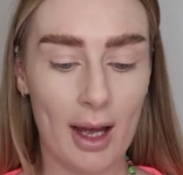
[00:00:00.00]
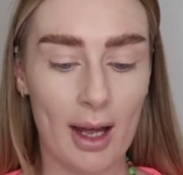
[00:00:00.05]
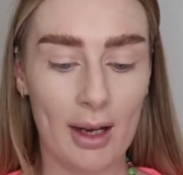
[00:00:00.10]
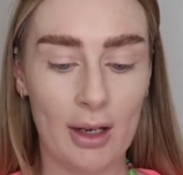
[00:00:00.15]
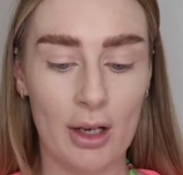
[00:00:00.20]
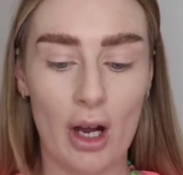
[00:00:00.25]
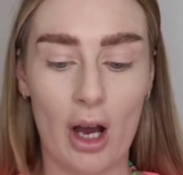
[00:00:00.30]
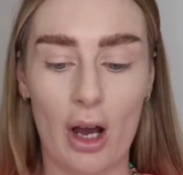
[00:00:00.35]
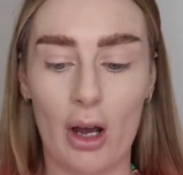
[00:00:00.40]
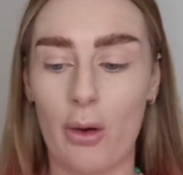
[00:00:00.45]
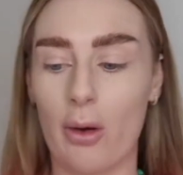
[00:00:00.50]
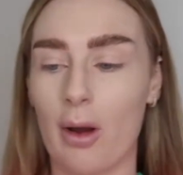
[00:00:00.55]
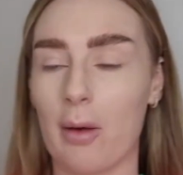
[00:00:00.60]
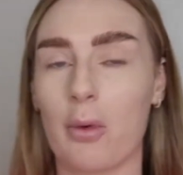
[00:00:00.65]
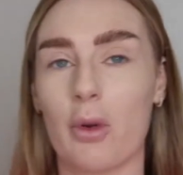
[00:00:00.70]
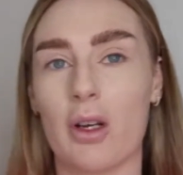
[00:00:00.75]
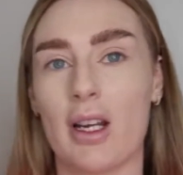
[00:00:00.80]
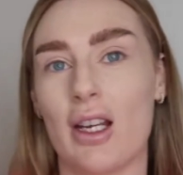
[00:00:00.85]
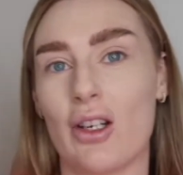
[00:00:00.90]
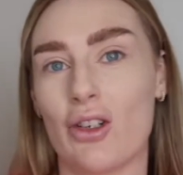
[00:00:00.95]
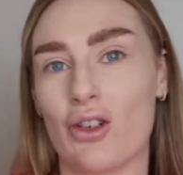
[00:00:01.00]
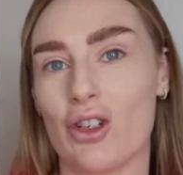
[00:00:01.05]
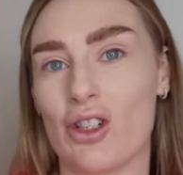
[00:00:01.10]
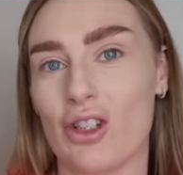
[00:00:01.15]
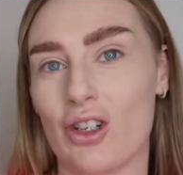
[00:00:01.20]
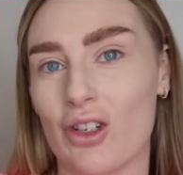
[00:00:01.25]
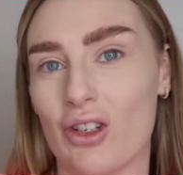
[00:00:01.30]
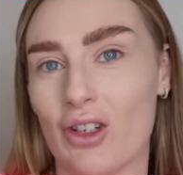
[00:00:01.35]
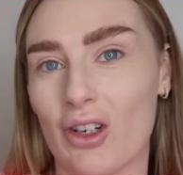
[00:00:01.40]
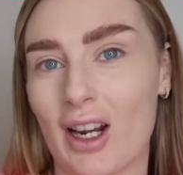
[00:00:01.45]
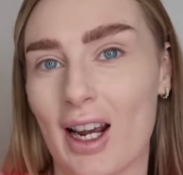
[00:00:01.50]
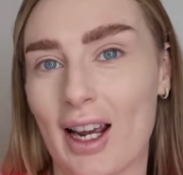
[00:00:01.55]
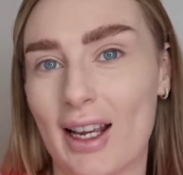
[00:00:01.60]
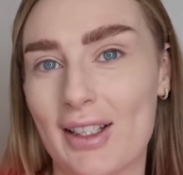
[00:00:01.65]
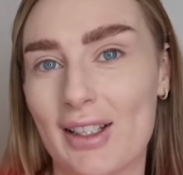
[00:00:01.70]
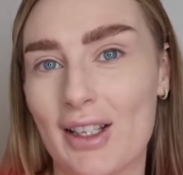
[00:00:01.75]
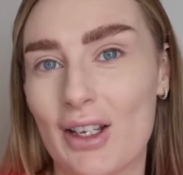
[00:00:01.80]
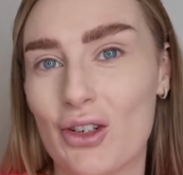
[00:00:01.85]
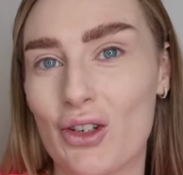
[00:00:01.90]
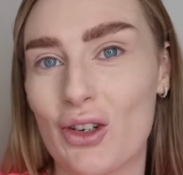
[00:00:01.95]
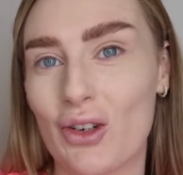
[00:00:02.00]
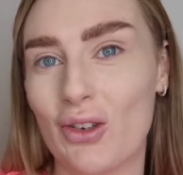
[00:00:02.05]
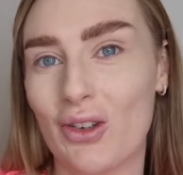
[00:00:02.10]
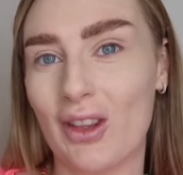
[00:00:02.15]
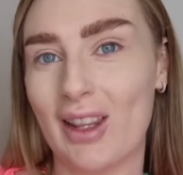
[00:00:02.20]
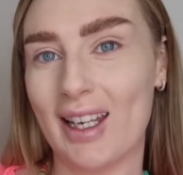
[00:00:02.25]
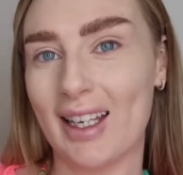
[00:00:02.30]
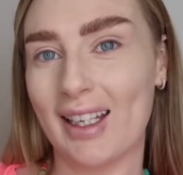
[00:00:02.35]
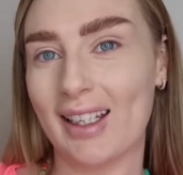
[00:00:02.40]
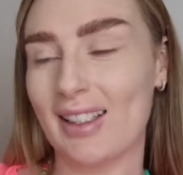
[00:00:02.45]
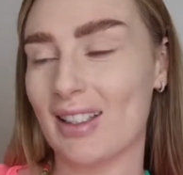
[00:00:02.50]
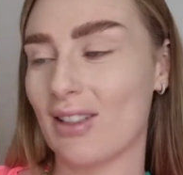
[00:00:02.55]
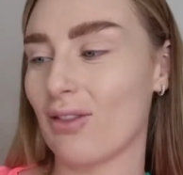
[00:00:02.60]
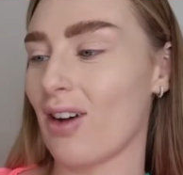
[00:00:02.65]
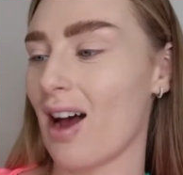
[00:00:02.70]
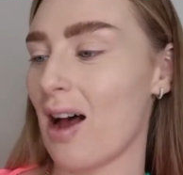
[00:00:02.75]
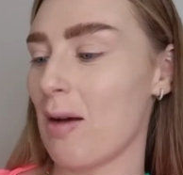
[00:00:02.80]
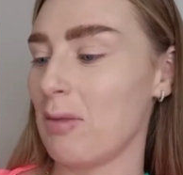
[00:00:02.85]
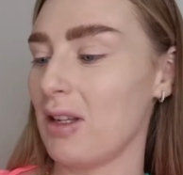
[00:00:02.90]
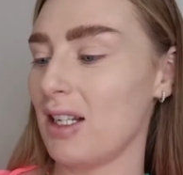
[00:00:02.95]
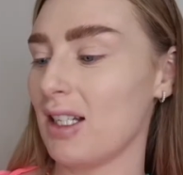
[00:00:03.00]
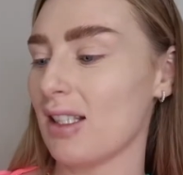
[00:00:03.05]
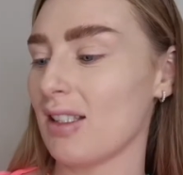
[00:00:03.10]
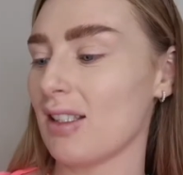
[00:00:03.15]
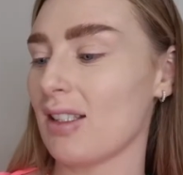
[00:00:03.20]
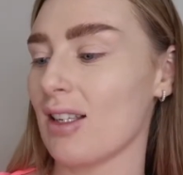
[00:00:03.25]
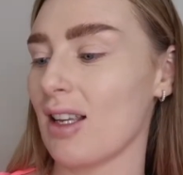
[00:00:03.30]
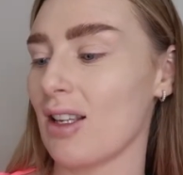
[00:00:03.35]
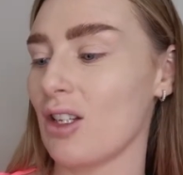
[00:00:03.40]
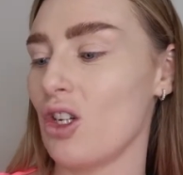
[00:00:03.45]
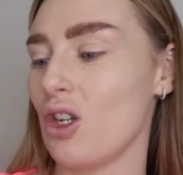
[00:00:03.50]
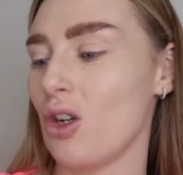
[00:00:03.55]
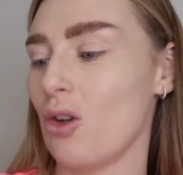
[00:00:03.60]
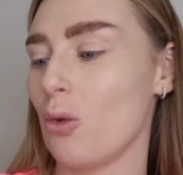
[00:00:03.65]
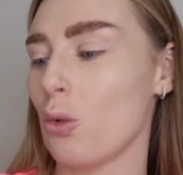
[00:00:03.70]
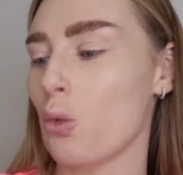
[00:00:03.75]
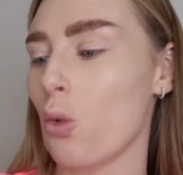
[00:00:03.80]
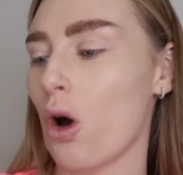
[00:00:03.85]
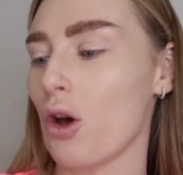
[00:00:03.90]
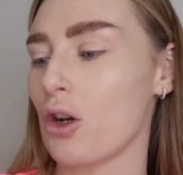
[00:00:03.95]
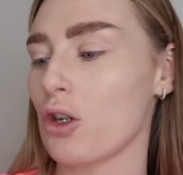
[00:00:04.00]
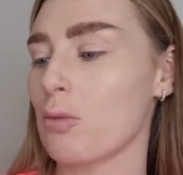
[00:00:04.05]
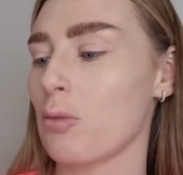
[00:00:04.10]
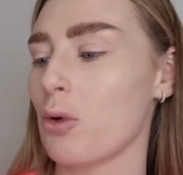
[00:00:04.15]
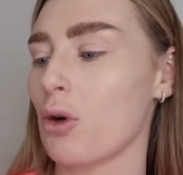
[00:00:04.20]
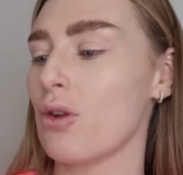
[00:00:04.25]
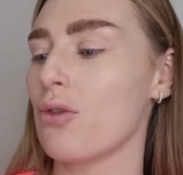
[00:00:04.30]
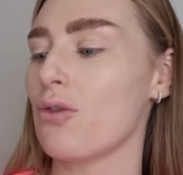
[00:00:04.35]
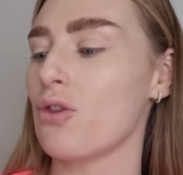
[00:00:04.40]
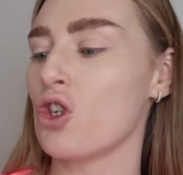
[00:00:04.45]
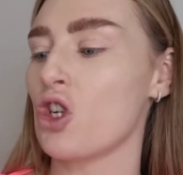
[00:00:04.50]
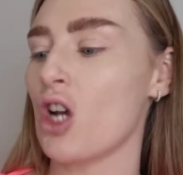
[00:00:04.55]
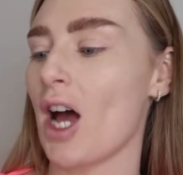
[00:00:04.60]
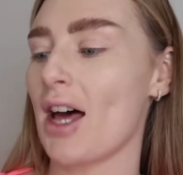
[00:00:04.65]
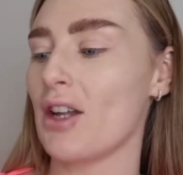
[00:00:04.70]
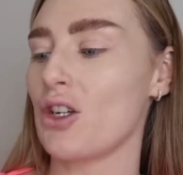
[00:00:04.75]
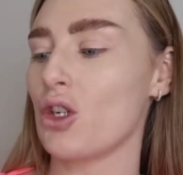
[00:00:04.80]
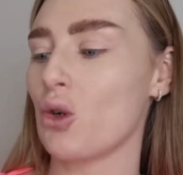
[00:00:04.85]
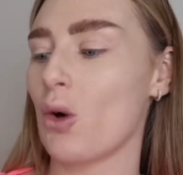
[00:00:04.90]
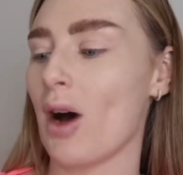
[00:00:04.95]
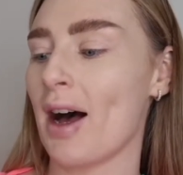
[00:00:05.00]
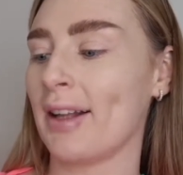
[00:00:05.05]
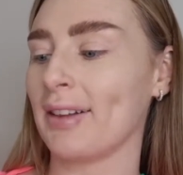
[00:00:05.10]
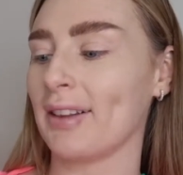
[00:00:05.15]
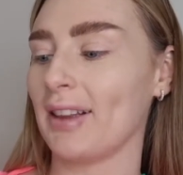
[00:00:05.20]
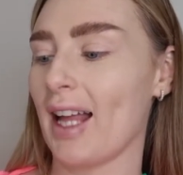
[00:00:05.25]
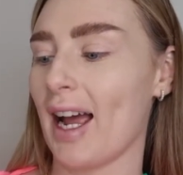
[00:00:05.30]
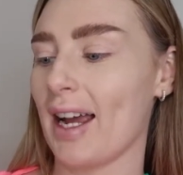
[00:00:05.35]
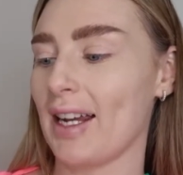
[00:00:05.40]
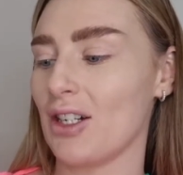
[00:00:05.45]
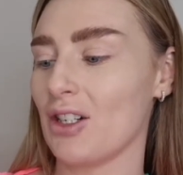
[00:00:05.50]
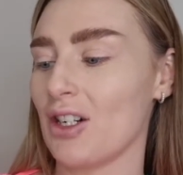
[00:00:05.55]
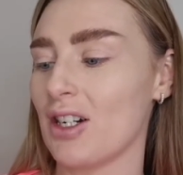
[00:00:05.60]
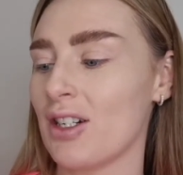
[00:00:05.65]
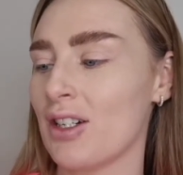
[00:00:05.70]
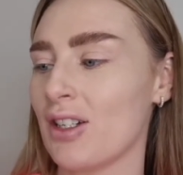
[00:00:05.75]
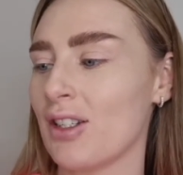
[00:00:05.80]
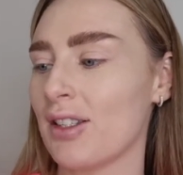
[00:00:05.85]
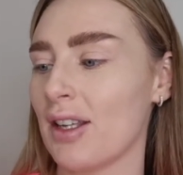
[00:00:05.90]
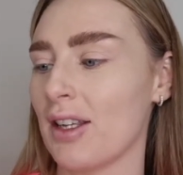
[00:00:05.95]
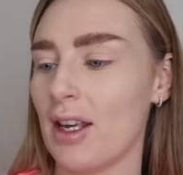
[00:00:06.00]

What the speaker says: and now I'm going to introduce you guys to these fabulous new waterproof shadow and liners.